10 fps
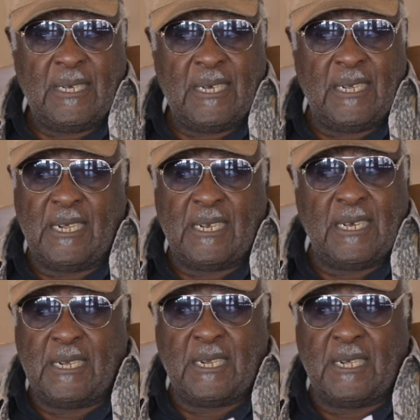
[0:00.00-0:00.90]

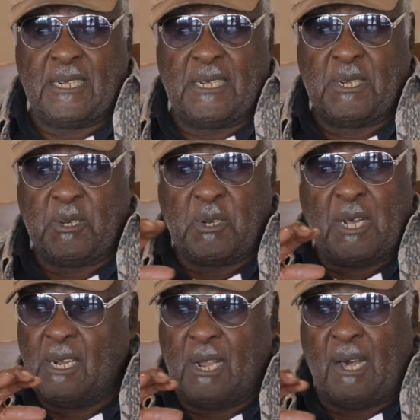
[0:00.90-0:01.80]

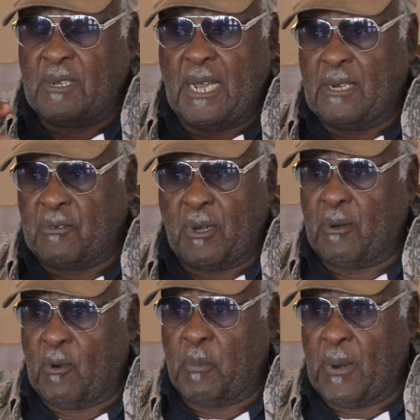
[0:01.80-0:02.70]
It a lot of dead
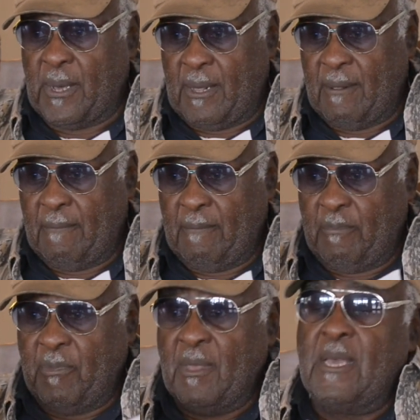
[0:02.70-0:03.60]
trees on plate.
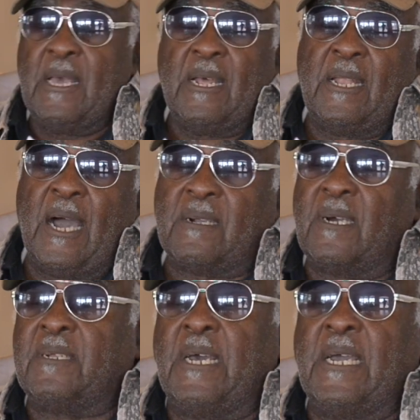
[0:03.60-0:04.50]
Now I
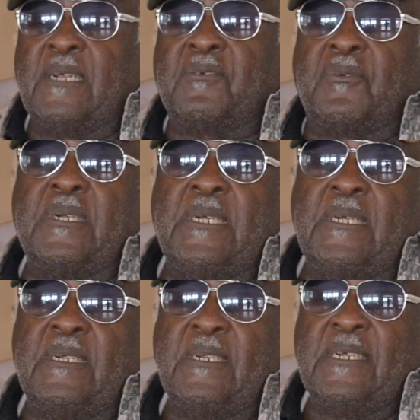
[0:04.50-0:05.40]
cut dead
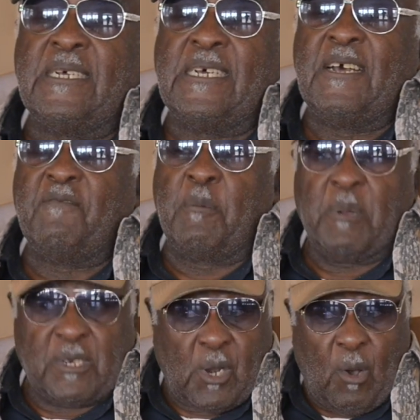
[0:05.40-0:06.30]
trees for
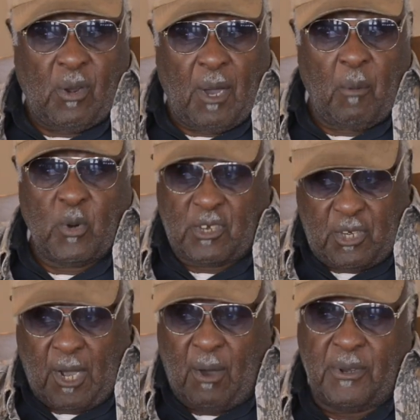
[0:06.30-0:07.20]
Mr. Claude Harman, which
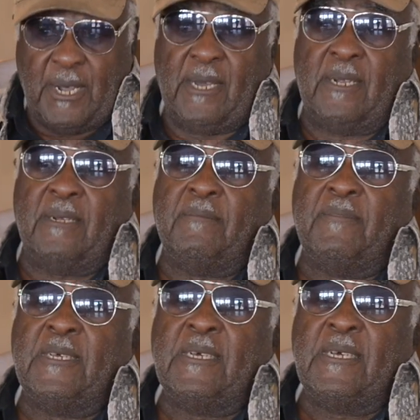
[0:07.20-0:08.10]
is your daddy.
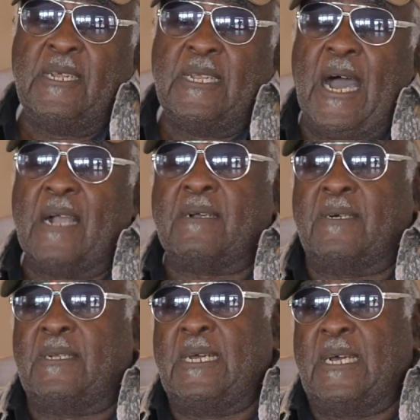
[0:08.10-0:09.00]
I
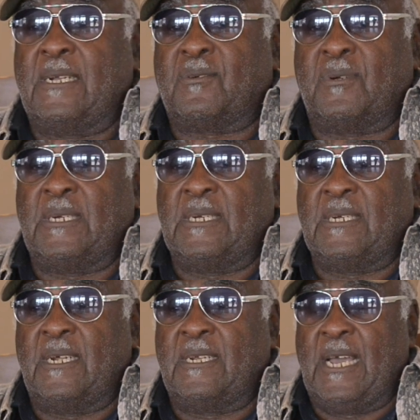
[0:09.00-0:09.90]
cut dead
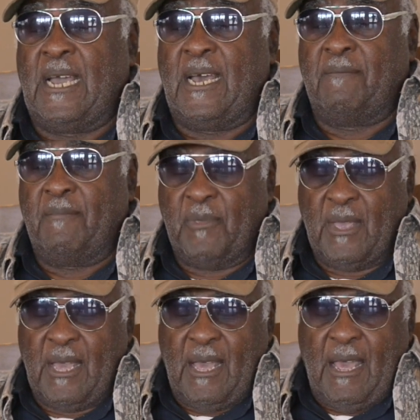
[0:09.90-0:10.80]
trees, and then
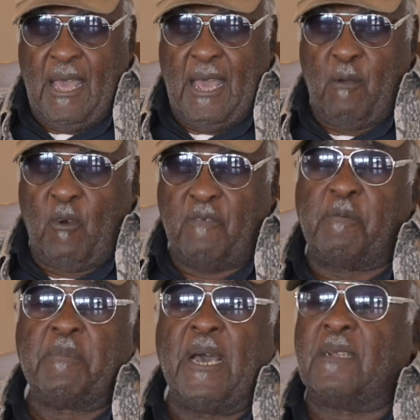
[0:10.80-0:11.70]
it went
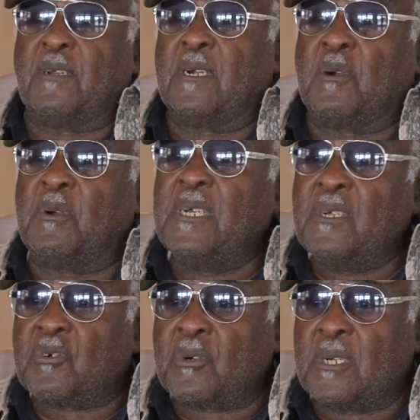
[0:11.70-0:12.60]
from that to the
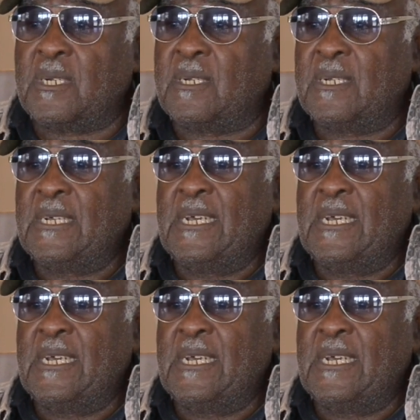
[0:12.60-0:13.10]
green tree.